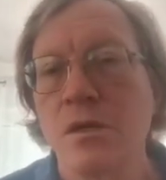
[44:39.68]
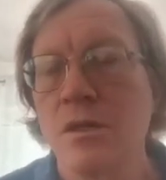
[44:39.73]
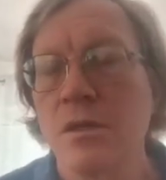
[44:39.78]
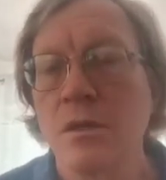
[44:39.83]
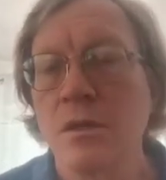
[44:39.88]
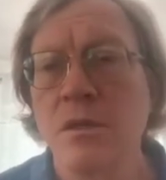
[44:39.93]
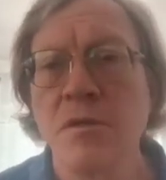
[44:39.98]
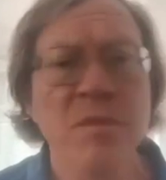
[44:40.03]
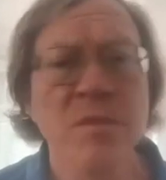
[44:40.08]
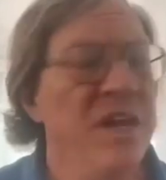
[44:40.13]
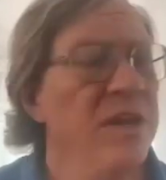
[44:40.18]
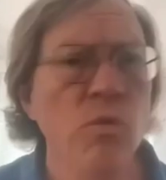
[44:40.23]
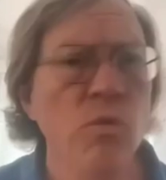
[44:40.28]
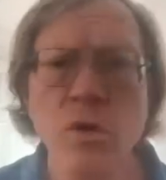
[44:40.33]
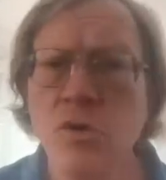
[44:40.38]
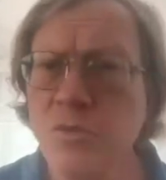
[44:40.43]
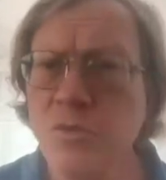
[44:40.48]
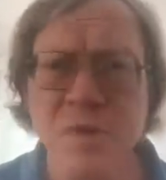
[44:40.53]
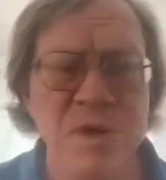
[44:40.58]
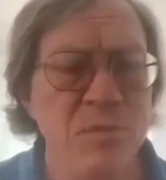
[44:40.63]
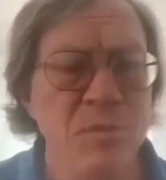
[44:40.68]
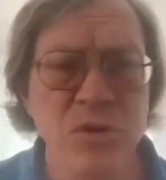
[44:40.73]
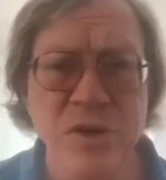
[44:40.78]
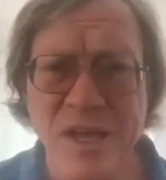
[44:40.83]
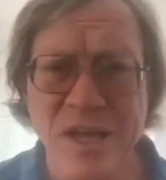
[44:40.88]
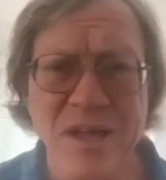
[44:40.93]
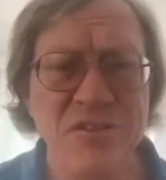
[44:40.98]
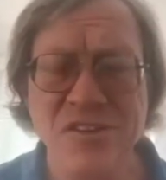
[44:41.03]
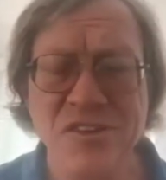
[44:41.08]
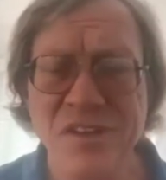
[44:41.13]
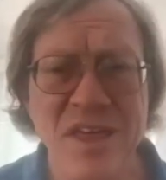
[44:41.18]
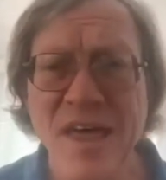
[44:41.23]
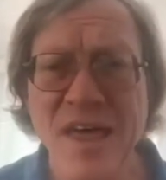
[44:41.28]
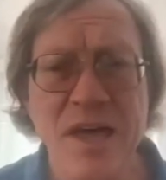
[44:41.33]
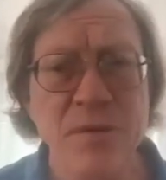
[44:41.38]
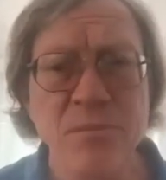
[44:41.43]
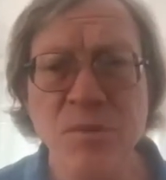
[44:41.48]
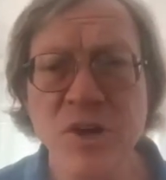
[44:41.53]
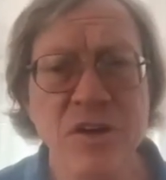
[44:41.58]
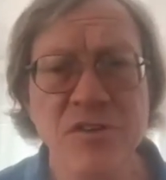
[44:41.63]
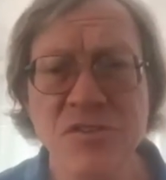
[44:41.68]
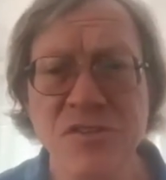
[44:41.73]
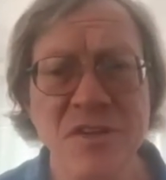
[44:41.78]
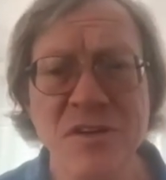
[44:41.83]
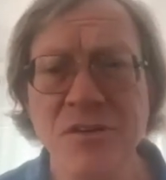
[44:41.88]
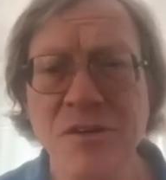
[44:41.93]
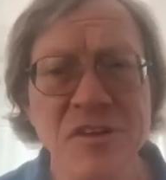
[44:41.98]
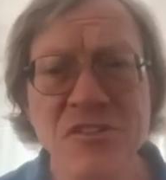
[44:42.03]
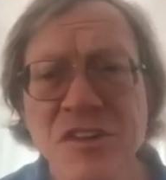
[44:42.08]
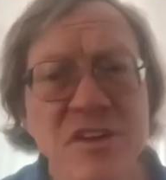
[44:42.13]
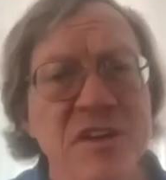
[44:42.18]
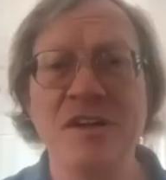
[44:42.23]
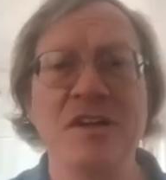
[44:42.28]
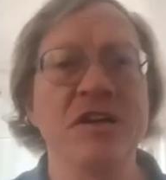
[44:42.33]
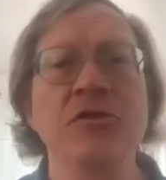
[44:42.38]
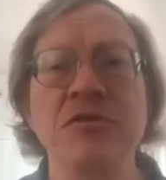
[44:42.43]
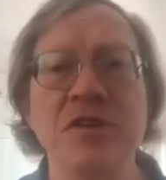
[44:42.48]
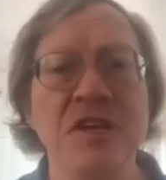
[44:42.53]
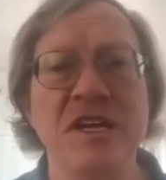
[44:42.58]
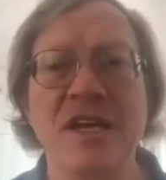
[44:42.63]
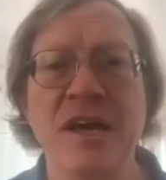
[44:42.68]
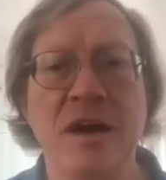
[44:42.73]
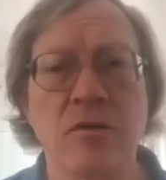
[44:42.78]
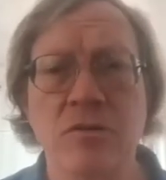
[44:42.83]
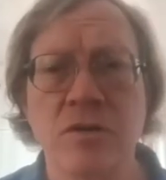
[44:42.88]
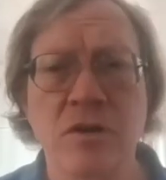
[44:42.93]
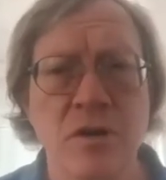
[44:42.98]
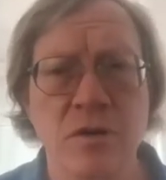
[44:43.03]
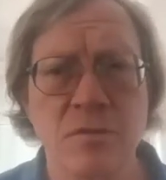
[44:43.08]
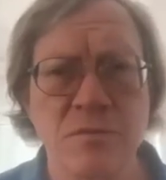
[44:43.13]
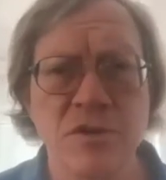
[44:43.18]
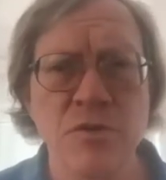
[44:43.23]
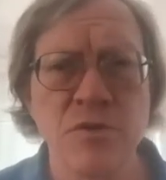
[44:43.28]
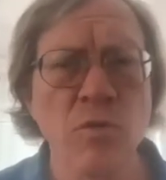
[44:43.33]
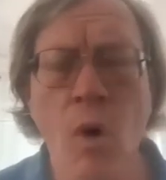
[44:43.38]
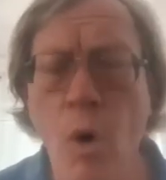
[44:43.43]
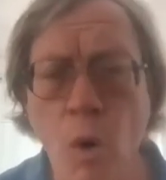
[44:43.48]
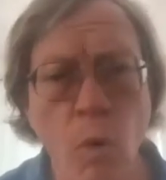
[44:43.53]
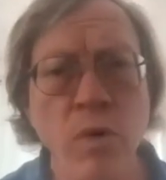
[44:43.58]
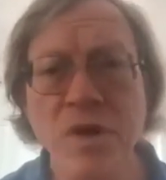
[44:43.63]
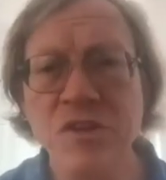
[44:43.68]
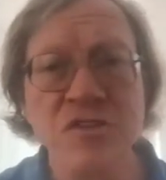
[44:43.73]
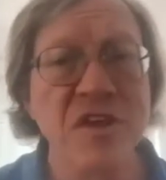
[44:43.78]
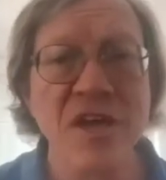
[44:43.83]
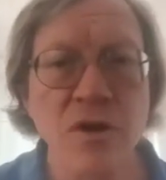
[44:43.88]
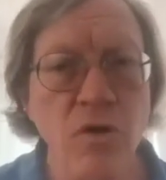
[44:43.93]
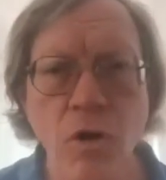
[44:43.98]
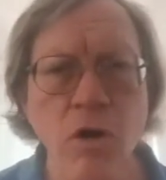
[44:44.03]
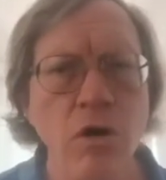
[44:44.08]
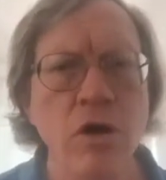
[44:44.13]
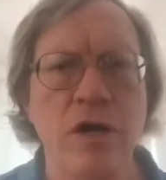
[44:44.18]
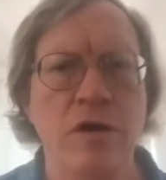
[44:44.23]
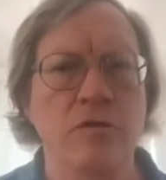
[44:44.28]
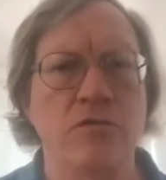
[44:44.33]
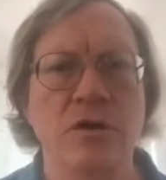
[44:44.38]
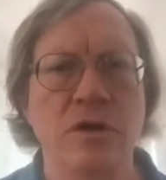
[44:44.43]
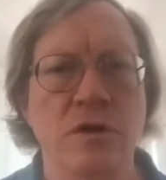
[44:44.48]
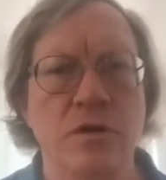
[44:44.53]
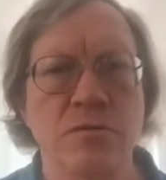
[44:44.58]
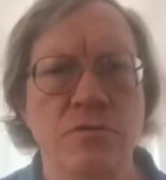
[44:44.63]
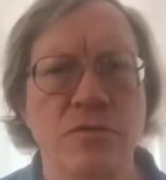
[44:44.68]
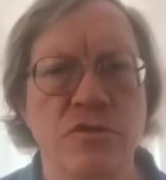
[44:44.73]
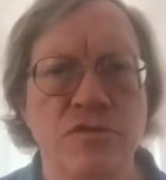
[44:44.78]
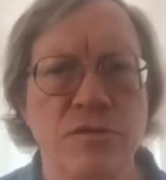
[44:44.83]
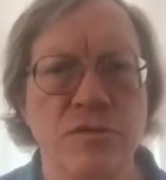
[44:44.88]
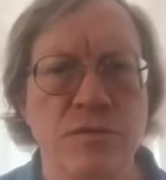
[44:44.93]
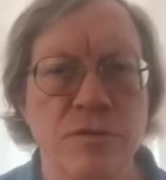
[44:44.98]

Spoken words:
The many worlds people can't say that because there isn't a unique outcome. You always get all outcomes.